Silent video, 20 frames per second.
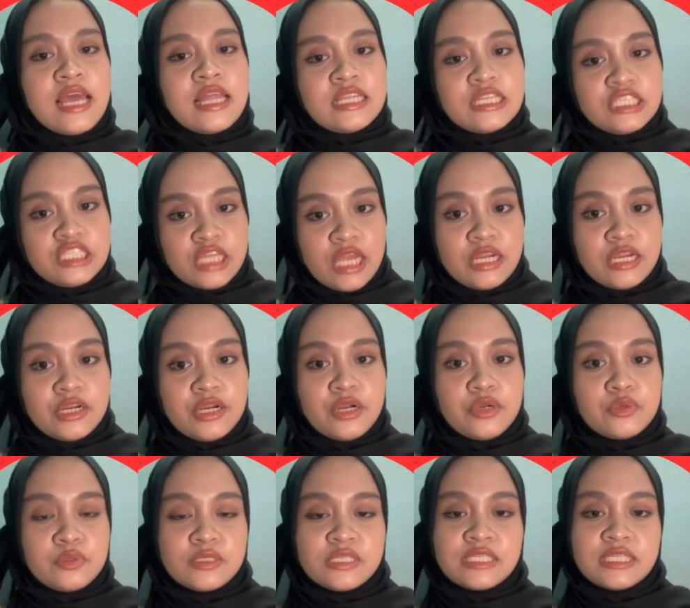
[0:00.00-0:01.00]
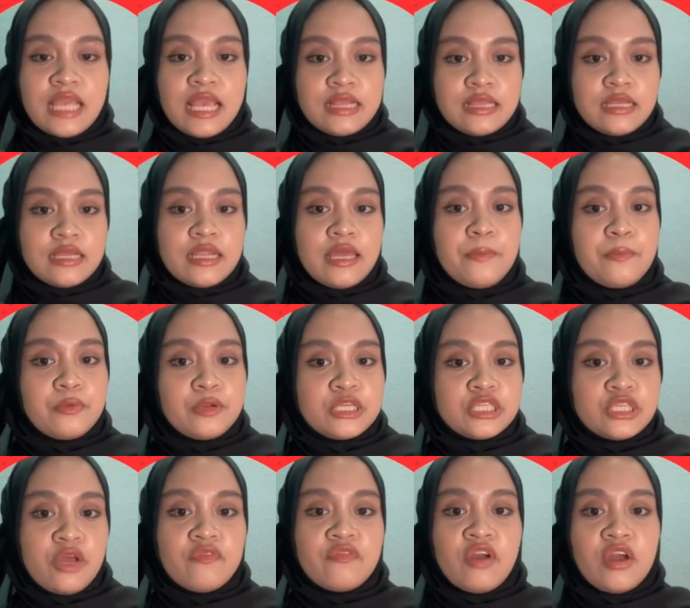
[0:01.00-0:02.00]
The general rule stated a
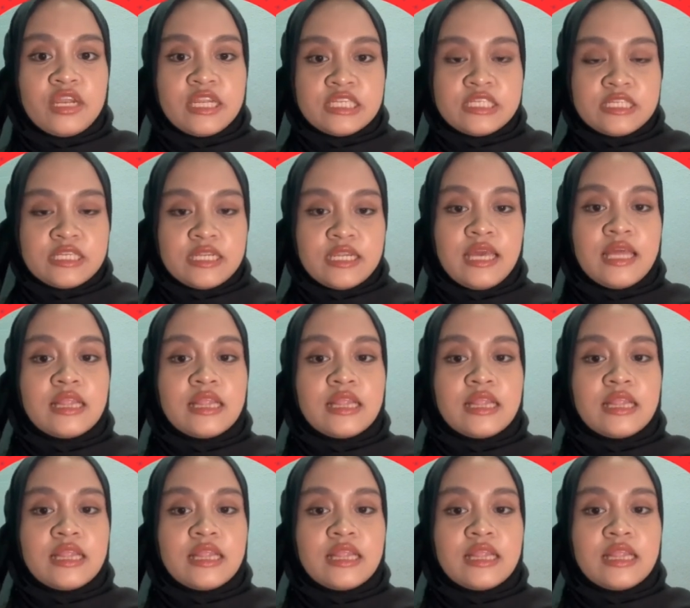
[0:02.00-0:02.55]
breach of condition